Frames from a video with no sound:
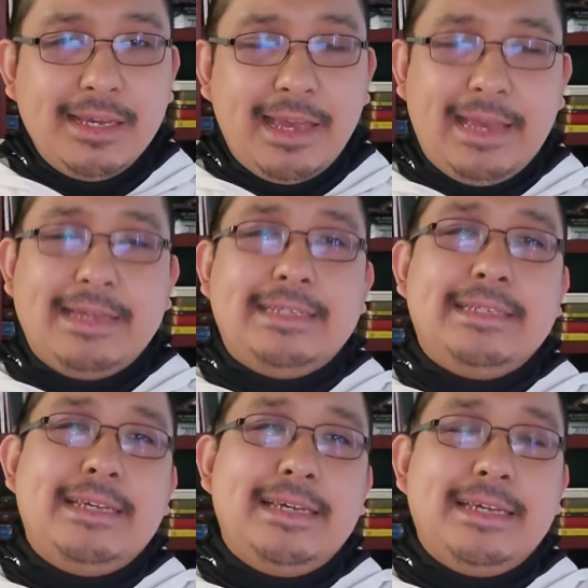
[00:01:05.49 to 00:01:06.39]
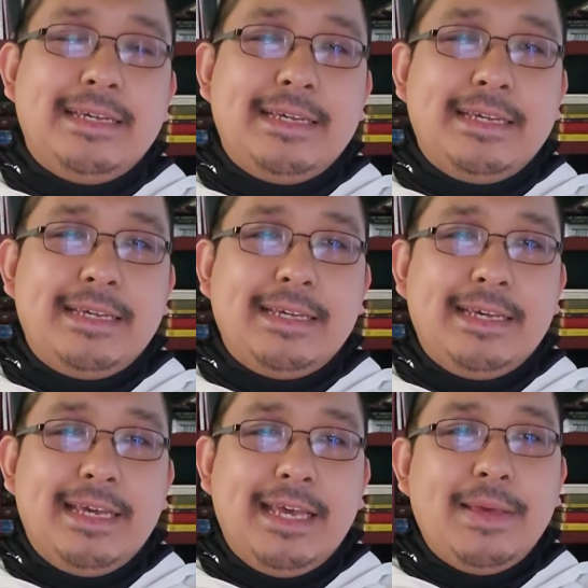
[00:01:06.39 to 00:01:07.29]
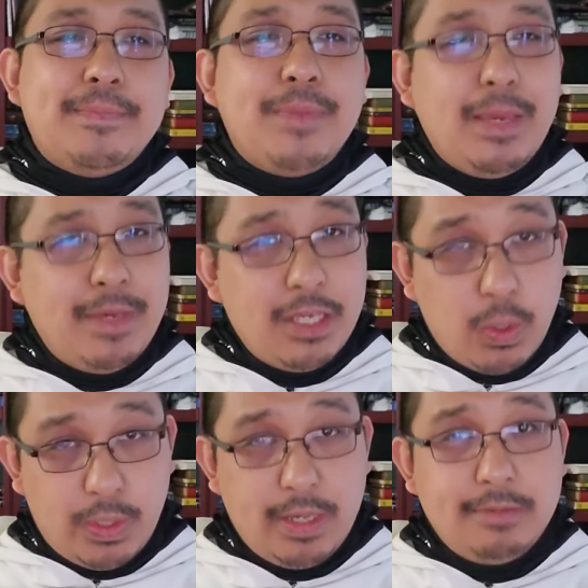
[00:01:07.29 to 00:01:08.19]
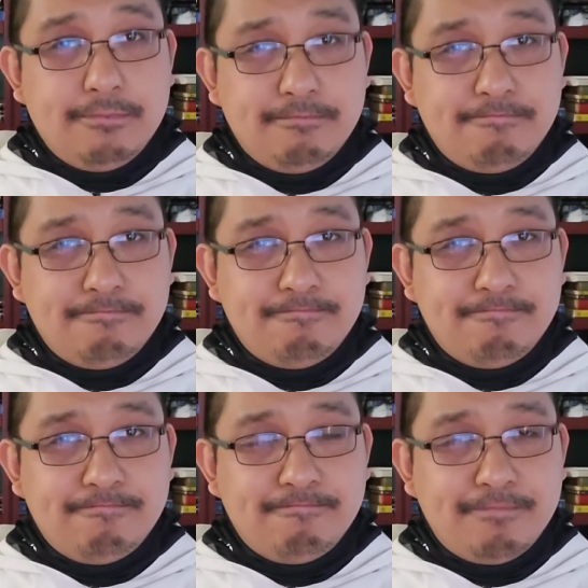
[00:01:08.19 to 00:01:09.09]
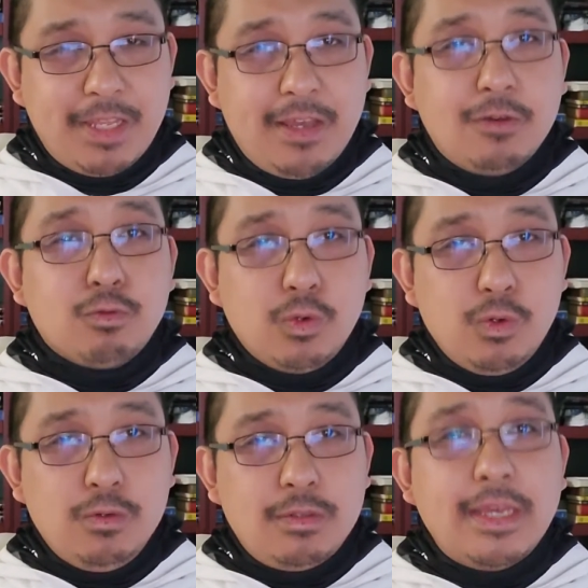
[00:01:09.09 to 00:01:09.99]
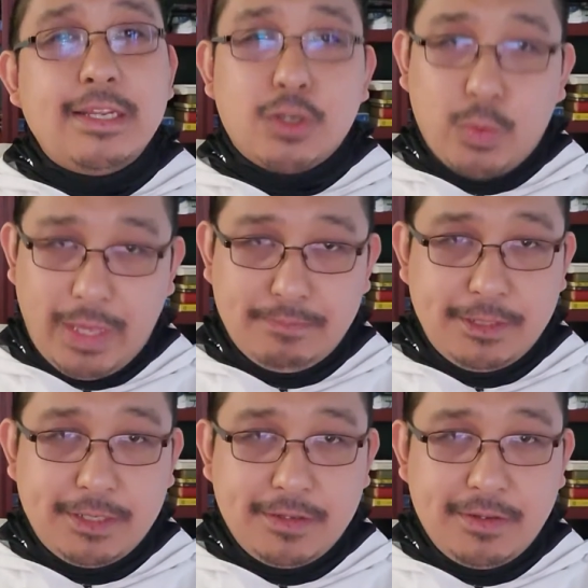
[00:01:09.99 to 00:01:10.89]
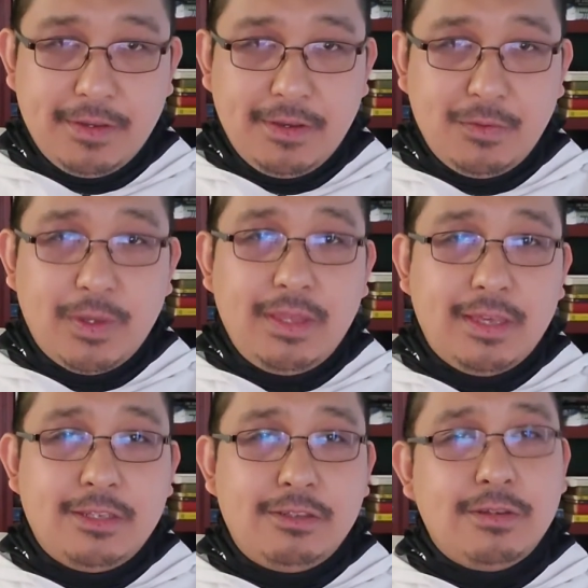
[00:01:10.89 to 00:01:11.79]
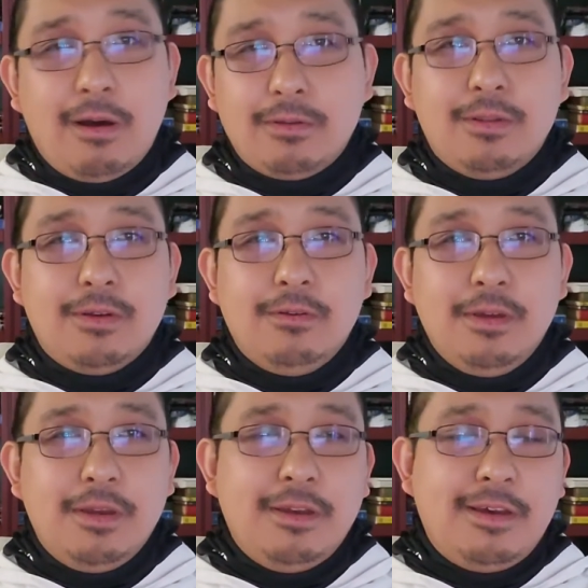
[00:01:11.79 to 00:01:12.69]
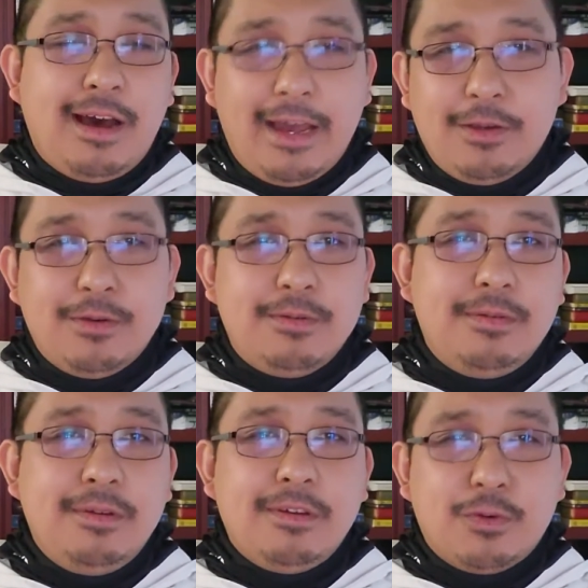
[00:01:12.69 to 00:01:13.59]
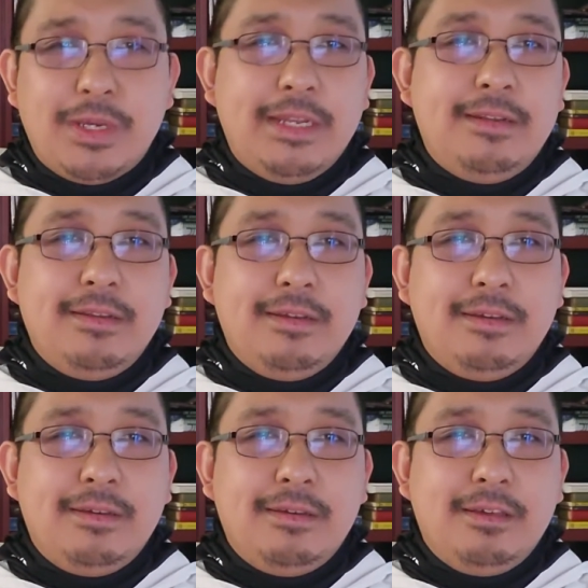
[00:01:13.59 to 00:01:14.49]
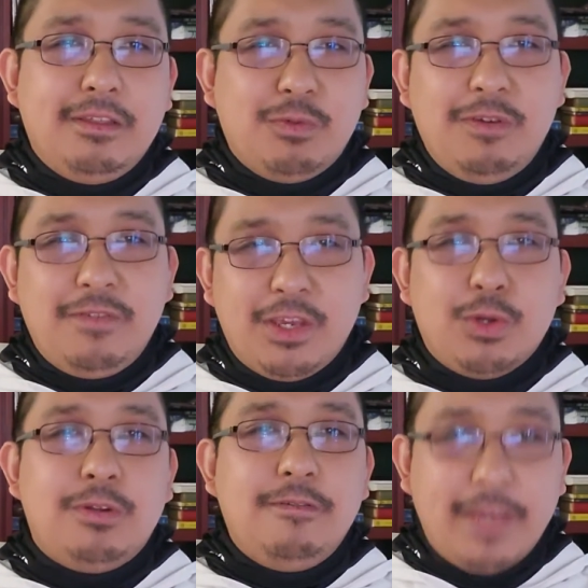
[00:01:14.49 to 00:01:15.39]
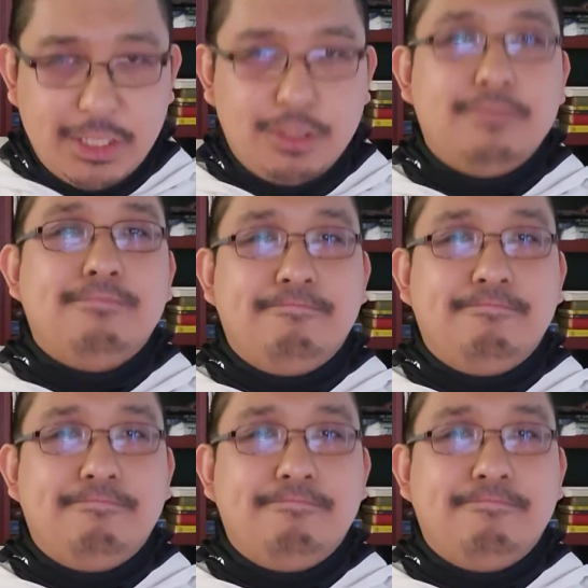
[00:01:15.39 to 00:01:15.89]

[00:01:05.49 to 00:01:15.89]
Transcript: And Baby Yoda rules the interwebs with his toddler iron green three-fingered fist.